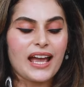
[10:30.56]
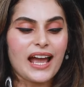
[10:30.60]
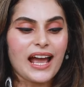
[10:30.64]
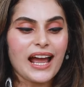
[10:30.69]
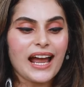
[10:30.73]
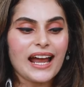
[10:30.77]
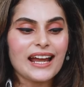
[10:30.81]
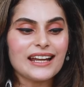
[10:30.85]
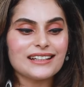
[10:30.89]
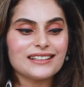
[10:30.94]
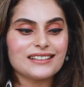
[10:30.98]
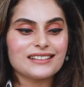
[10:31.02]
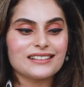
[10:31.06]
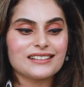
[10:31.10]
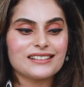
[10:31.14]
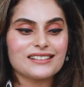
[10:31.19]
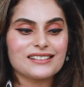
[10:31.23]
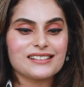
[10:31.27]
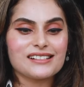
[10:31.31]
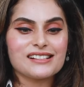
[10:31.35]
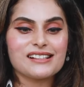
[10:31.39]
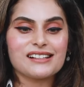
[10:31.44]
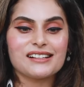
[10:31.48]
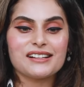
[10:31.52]
And
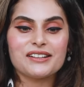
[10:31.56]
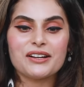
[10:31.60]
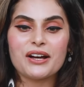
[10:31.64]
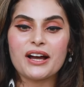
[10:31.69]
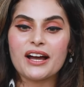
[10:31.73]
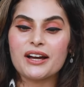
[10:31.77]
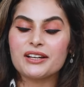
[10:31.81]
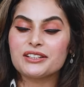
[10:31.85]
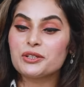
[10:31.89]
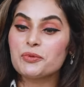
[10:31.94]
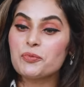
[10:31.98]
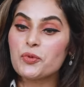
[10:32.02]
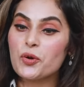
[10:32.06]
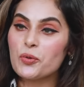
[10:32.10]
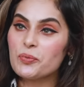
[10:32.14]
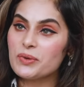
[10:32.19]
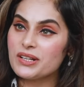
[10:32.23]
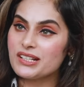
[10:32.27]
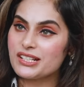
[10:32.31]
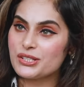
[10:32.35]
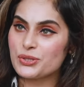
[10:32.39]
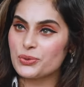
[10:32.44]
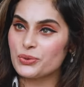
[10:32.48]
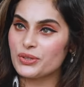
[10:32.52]
the
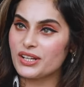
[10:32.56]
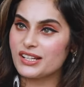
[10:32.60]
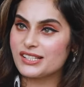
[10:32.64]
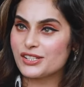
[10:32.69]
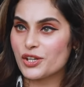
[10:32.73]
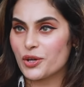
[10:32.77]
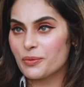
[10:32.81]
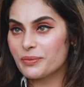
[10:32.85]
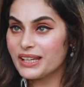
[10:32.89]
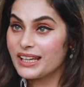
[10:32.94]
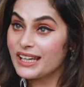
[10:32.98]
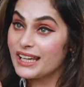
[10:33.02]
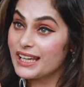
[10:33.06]
moment Suriya saw me,